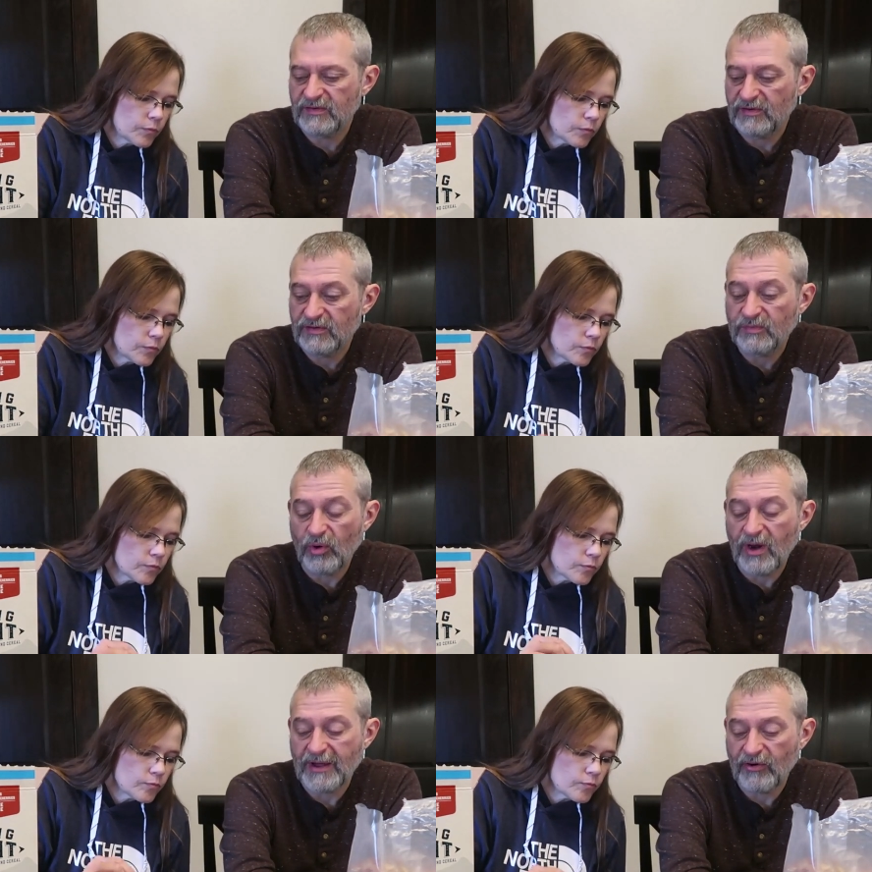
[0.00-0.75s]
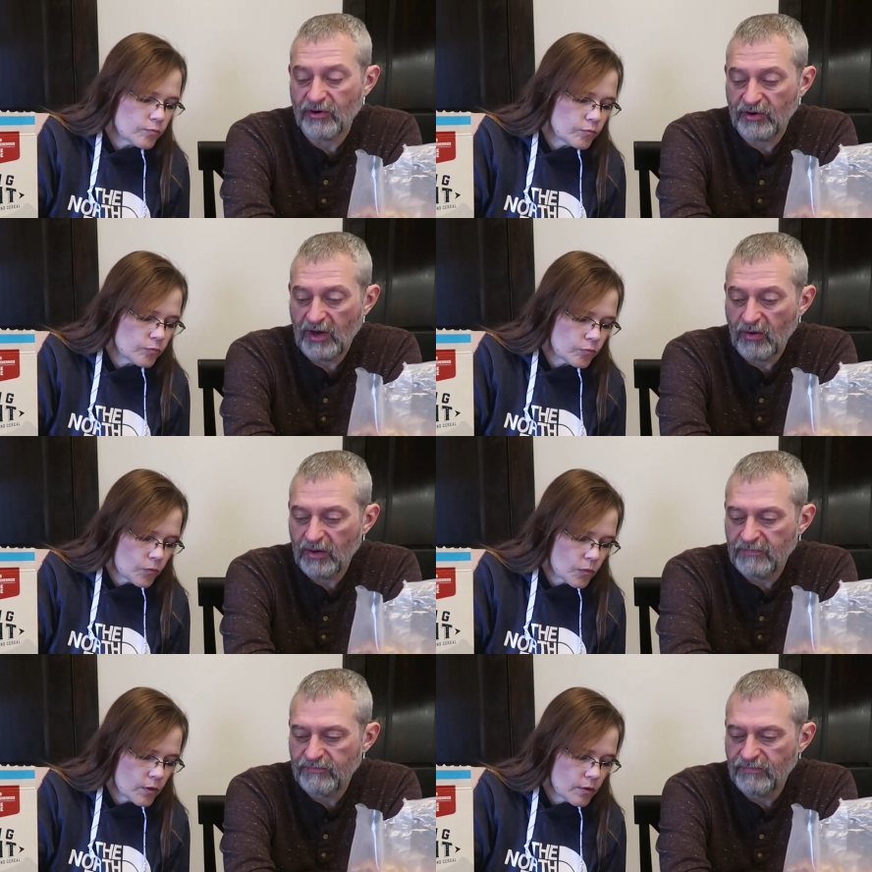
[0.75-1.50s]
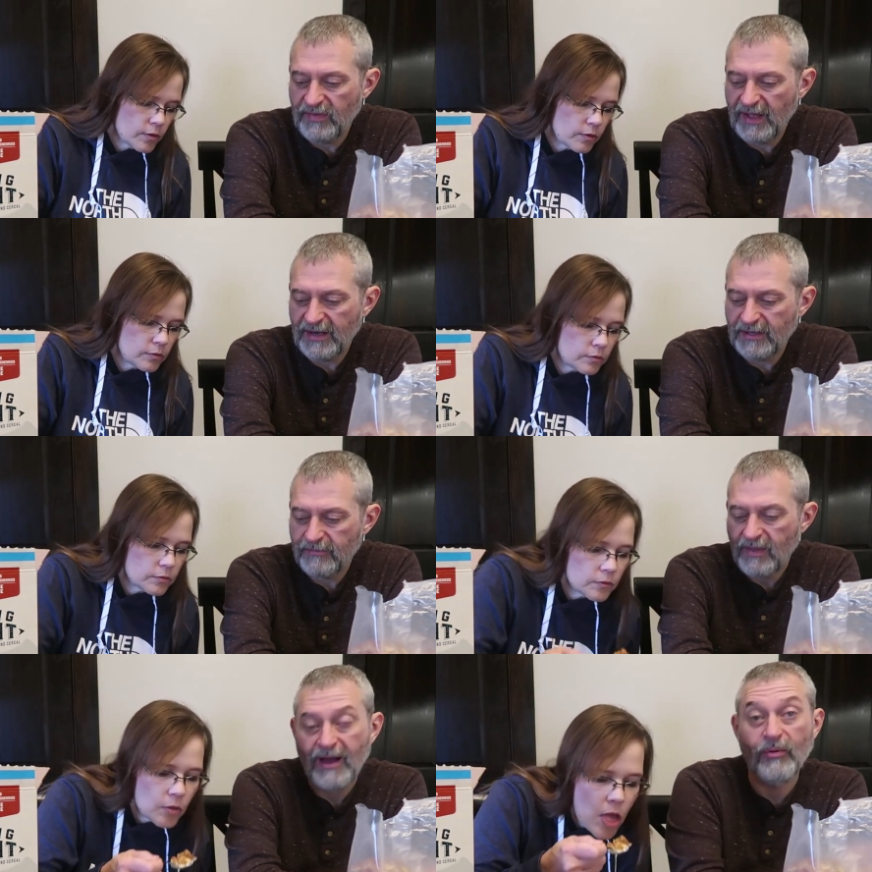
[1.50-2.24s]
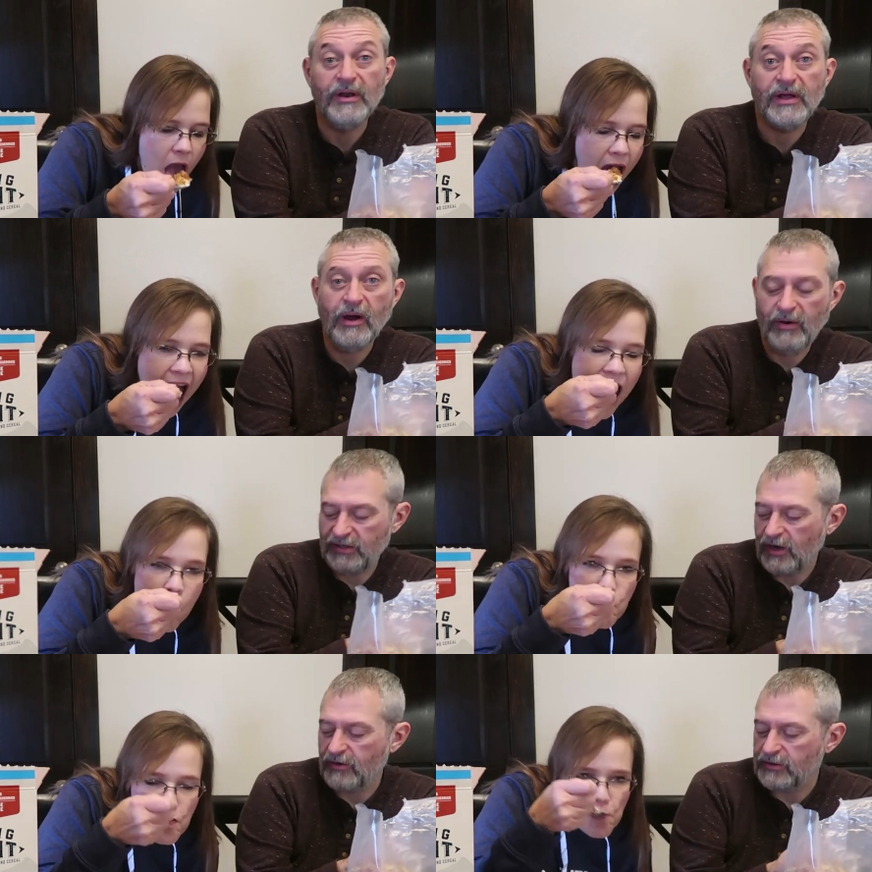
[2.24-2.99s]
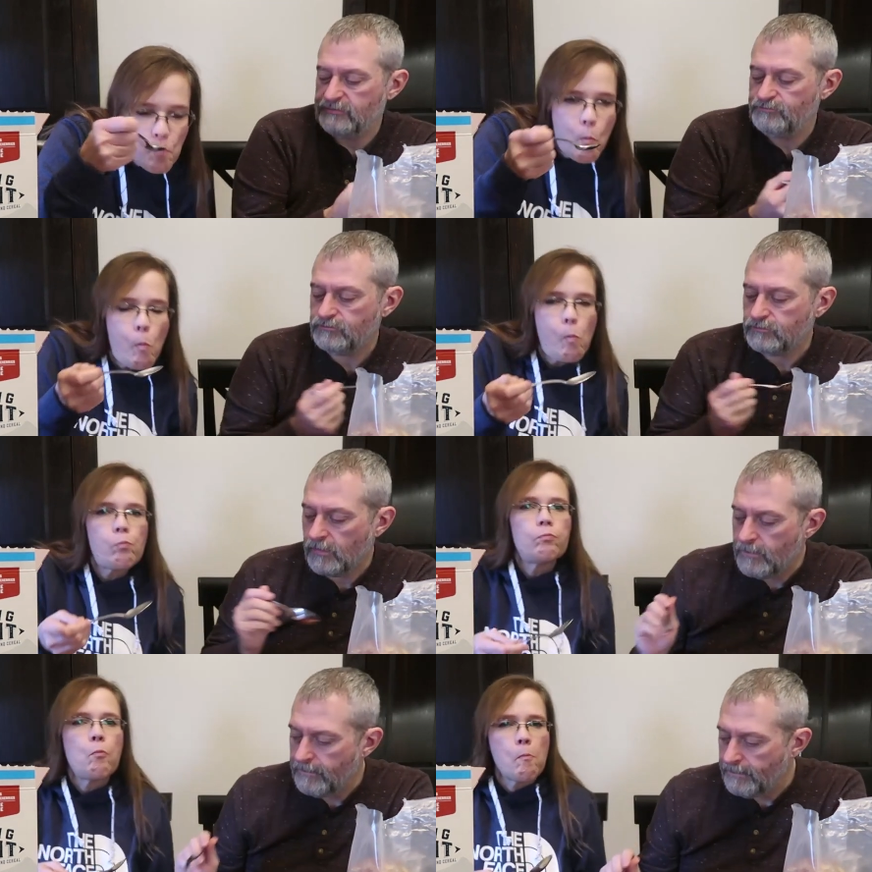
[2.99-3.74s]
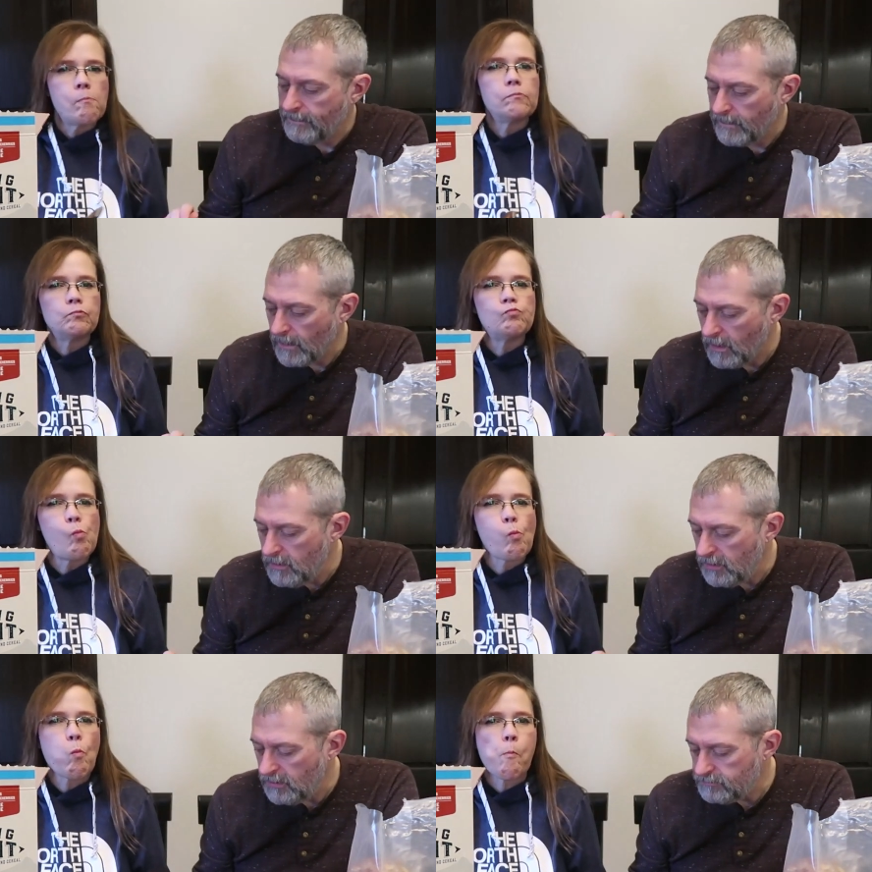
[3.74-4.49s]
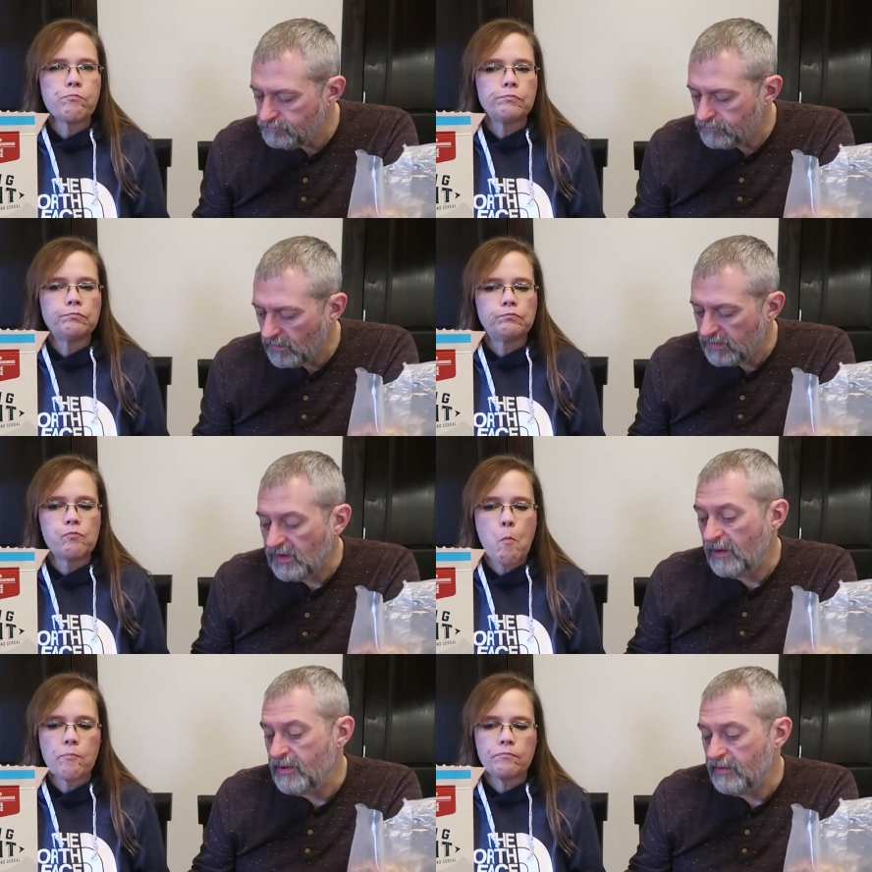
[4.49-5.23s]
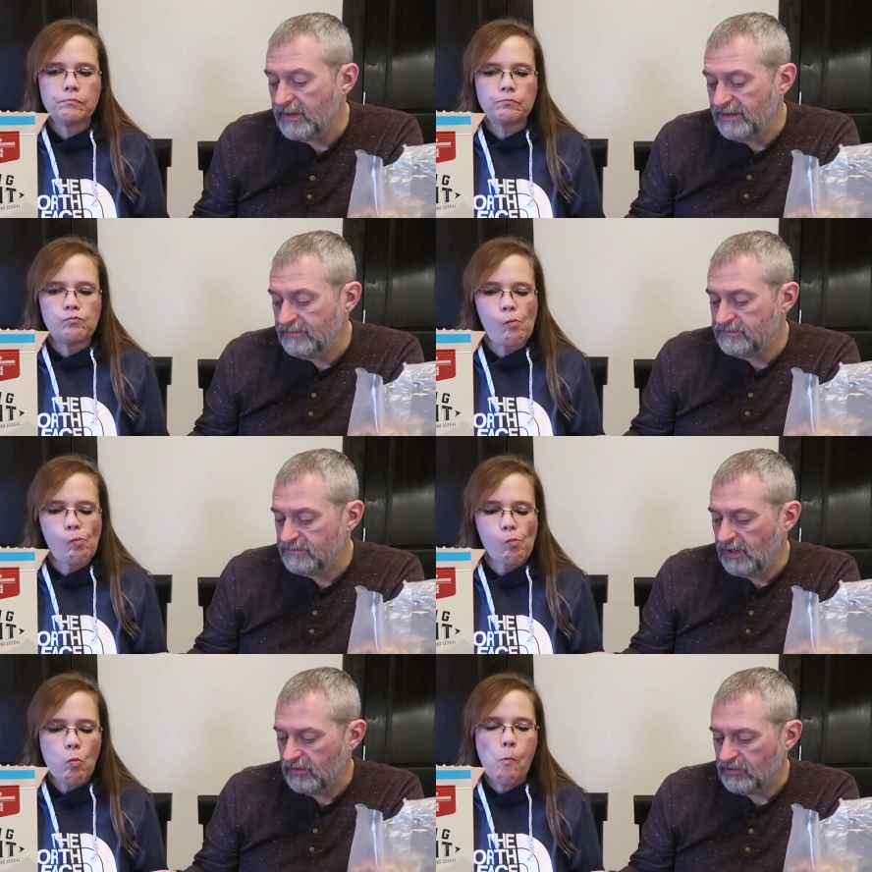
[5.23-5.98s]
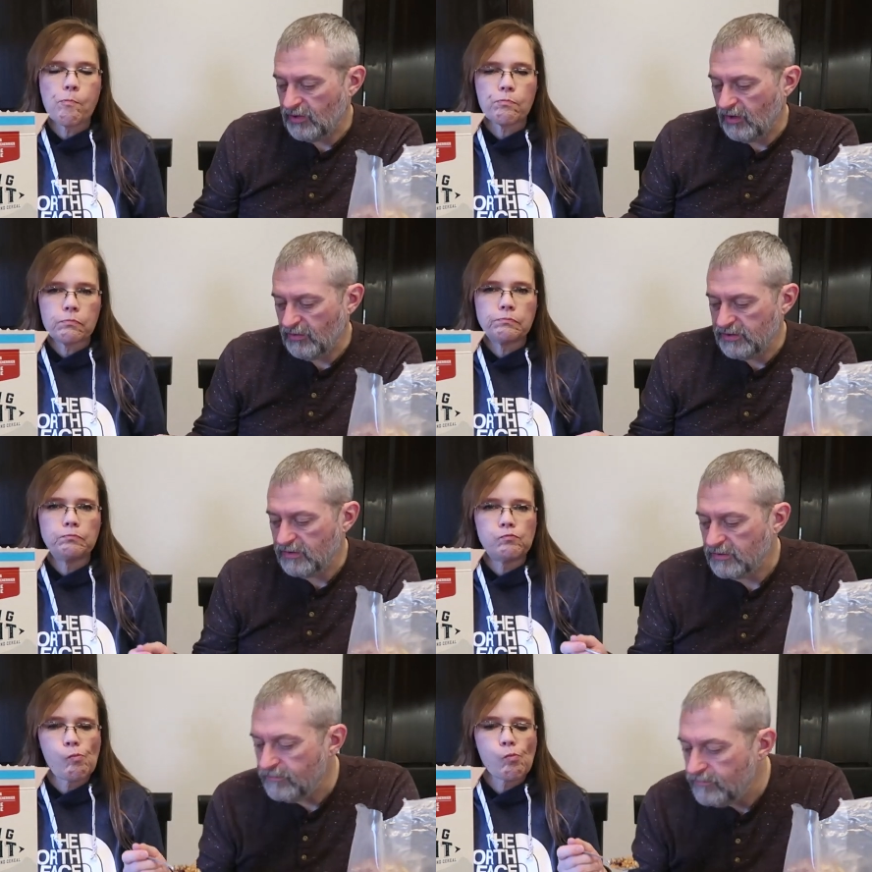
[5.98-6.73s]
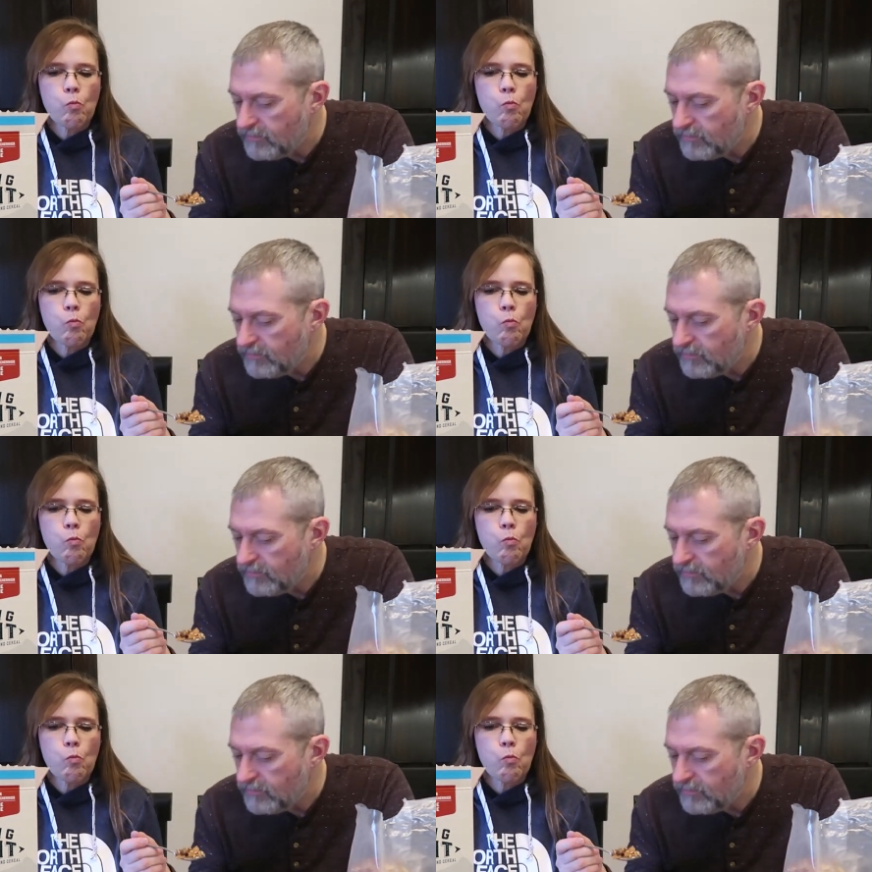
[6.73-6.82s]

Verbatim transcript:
Speaker 1: it looks more like a granola. That um, how will it go on yogurt? Because mm-hmm. mm -hmm. a lot of people eat, you know, granola and yogurt.